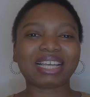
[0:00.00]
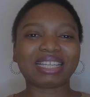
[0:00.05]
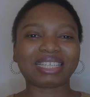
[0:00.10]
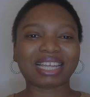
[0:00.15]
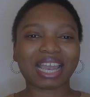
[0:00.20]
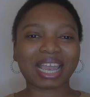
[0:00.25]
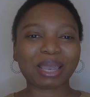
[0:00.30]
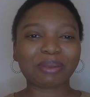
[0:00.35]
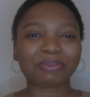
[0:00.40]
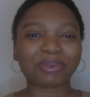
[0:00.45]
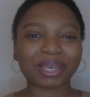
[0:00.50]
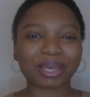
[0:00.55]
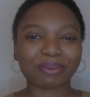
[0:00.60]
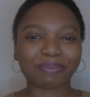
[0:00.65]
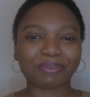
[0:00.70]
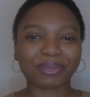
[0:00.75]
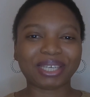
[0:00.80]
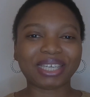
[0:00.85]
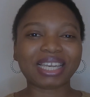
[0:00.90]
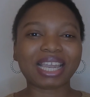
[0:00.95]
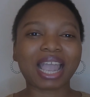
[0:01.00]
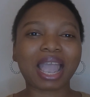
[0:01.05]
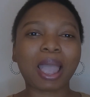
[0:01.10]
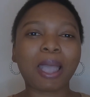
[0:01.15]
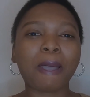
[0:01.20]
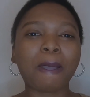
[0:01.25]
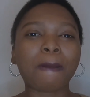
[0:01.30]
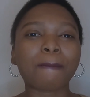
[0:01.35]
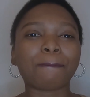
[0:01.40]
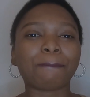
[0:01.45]
the Airbnb
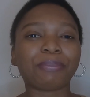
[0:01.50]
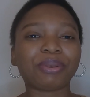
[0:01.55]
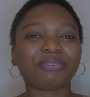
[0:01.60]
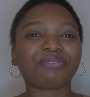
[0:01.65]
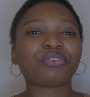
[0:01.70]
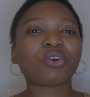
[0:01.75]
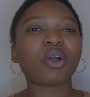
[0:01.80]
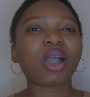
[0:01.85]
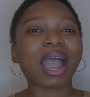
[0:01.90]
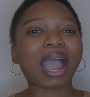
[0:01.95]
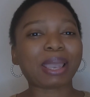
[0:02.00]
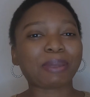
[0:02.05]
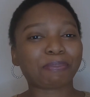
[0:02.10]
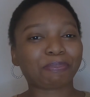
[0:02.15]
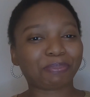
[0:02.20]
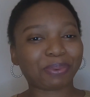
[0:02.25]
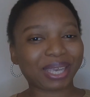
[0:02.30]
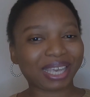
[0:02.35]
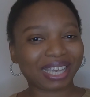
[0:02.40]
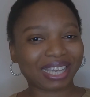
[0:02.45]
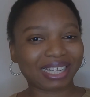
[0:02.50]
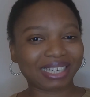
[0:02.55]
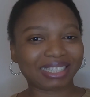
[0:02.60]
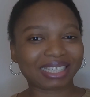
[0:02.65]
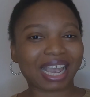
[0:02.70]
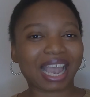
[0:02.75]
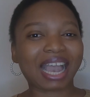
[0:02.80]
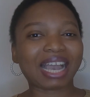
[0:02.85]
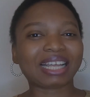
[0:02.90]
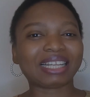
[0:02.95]
before I
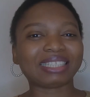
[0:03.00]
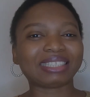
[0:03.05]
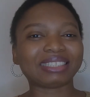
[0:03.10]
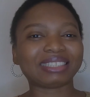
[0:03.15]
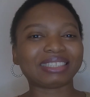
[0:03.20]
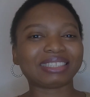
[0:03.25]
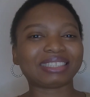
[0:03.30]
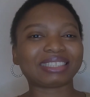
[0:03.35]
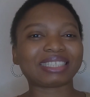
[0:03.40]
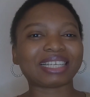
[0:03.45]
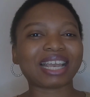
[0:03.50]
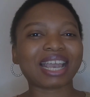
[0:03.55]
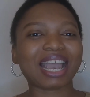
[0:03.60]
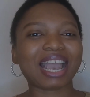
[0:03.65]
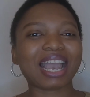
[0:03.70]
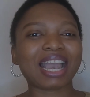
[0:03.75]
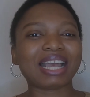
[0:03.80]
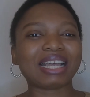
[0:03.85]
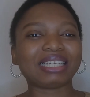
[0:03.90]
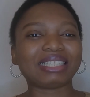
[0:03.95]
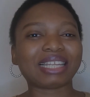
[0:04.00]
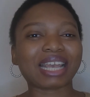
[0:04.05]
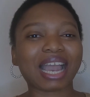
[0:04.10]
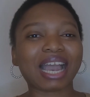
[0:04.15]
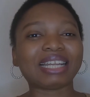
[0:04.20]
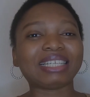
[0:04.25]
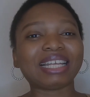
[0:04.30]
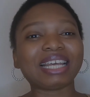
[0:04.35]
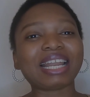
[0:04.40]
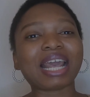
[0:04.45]
paid, and
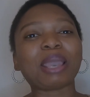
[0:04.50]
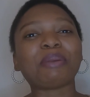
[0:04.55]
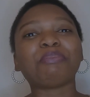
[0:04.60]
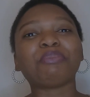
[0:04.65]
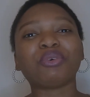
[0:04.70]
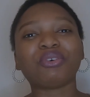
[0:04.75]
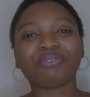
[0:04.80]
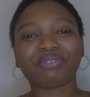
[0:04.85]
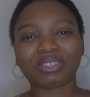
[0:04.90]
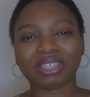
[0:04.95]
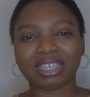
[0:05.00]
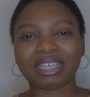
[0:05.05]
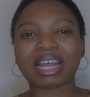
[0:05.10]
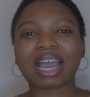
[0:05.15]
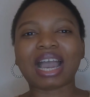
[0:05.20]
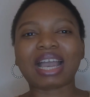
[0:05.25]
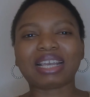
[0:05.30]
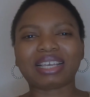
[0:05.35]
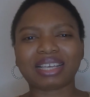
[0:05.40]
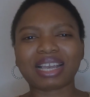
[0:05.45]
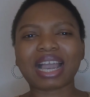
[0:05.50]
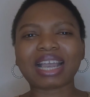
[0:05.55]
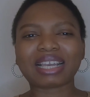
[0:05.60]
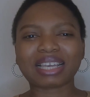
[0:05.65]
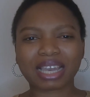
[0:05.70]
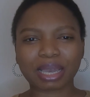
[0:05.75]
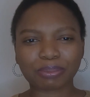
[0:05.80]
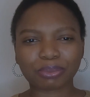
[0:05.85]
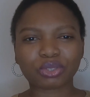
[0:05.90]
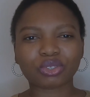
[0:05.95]
then I moved in. I
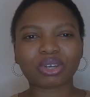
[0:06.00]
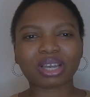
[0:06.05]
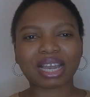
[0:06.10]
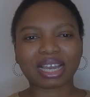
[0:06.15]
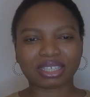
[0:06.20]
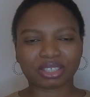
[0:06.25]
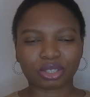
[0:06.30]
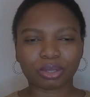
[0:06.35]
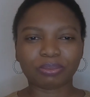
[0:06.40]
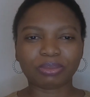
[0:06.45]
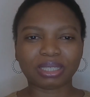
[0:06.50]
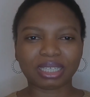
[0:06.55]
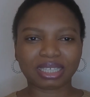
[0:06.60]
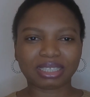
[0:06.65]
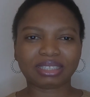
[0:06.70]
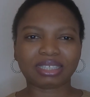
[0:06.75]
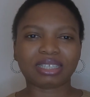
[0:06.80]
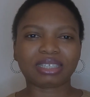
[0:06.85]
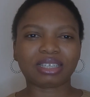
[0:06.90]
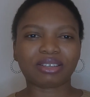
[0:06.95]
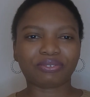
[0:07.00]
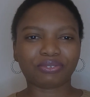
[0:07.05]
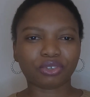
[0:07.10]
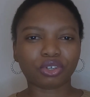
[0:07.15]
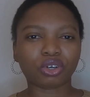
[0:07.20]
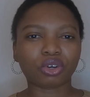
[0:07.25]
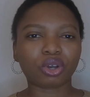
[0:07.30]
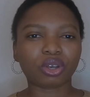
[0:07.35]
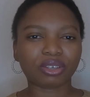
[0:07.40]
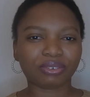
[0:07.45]
kept you guys updated. If
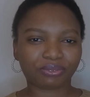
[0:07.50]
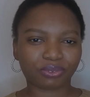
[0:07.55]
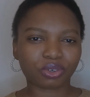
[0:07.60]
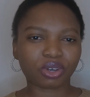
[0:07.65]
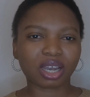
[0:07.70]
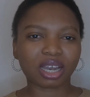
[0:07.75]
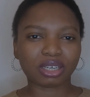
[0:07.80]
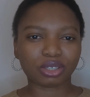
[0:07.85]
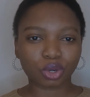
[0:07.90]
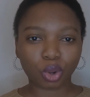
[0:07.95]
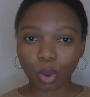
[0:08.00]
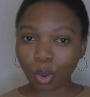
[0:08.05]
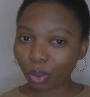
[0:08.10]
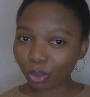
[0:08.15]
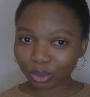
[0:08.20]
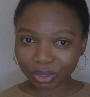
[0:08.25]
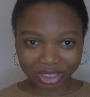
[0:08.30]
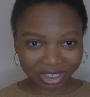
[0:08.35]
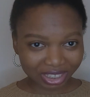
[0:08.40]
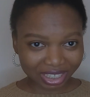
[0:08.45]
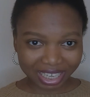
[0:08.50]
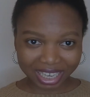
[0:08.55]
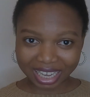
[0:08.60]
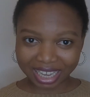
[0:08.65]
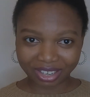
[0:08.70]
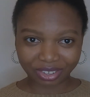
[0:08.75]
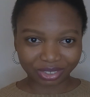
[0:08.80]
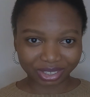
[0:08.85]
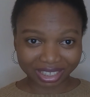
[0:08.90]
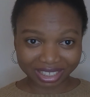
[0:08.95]
you're an OG
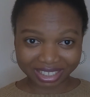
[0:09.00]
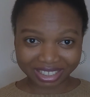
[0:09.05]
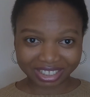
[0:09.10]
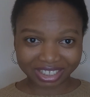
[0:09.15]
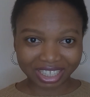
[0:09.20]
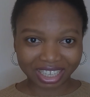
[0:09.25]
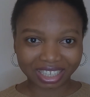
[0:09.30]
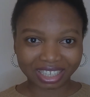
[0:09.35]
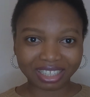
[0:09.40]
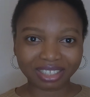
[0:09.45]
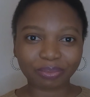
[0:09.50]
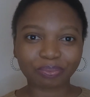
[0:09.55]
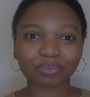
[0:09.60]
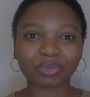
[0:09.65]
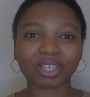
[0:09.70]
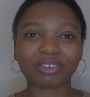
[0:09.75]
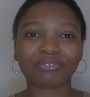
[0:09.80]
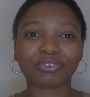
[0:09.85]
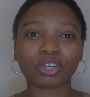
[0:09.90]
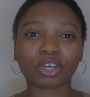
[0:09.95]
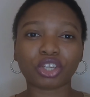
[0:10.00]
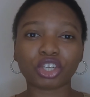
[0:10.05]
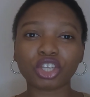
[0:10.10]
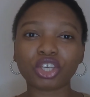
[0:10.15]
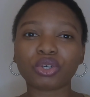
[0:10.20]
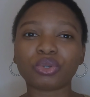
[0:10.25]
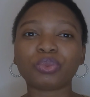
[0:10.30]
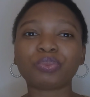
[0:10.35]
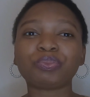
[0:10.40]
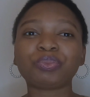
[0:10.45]
here on this channel, if you're
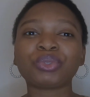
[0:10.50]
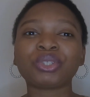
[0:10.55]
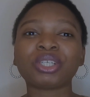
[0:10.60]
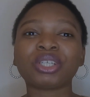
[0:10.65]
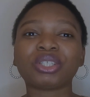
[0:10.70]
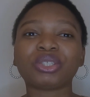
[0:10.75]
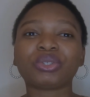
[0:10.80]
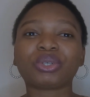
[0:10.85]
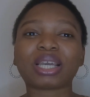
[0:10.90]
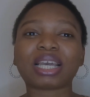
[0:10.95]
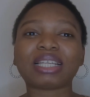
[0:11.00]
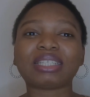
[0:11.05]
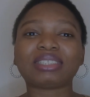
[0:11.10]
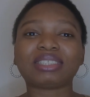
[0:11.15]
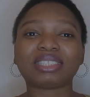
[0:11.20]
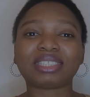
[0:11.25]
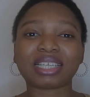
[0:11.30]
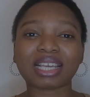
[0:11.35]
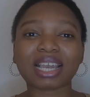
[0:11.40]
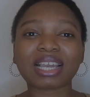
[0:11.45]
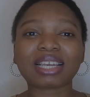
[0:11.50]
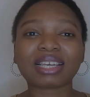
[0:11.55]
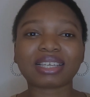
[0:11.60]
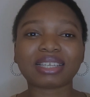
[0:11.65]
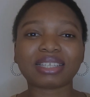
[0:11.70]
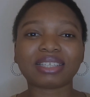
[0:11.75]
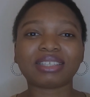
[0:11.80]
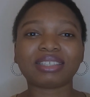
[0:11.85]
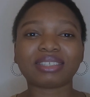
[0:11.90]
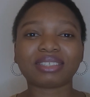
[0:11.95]
new, you can check
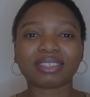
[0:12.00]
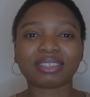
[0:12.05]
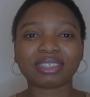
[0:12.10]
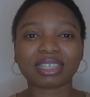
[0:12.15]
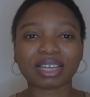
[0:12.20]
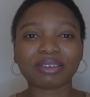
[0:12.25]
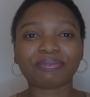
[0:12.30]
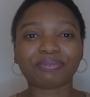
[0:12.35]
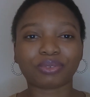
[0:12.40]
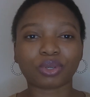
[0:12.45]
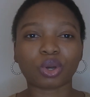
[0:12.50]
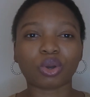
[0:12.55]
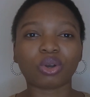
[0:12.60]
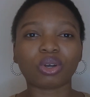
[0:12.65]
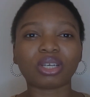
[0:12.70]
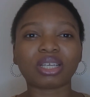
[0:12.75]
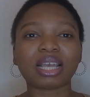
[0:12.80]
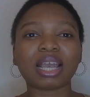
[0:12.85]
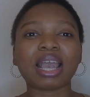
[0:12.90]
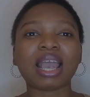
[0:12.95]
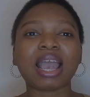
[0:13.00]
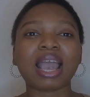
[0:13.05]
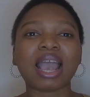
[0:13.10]
that vlog